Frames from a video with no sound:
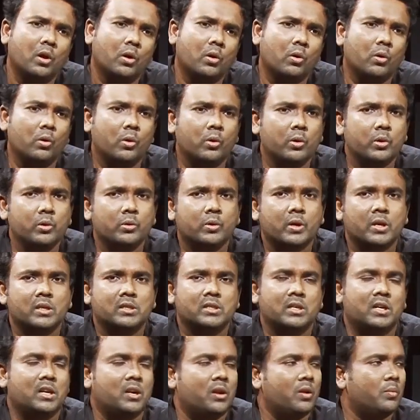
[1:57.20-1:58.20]
Or you can
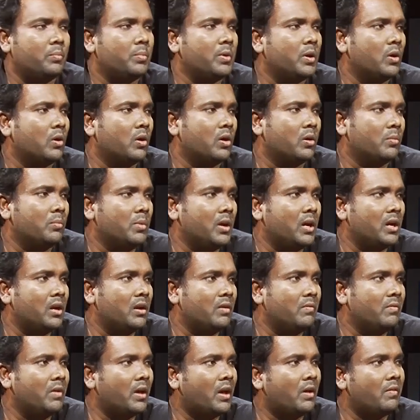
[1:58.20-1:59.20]
set it up in
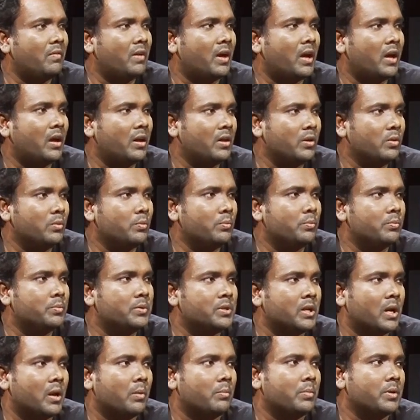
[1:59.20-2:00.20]
automated where you
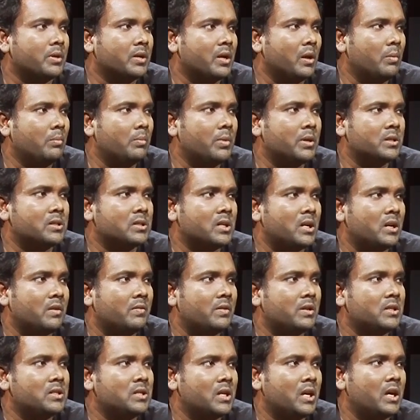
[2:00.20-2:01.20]
set up a temperature
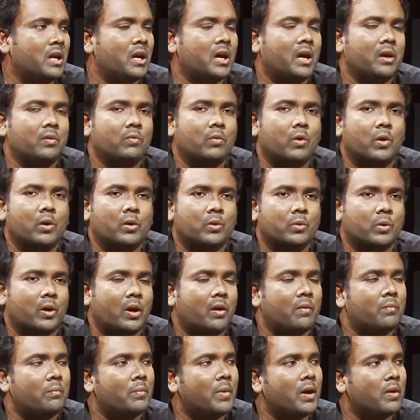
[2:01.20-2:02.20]
level. Say I want to
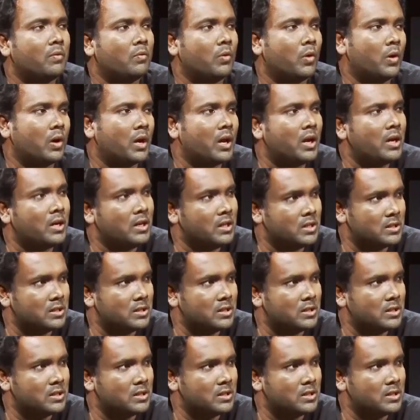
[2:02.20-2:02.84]
have my water at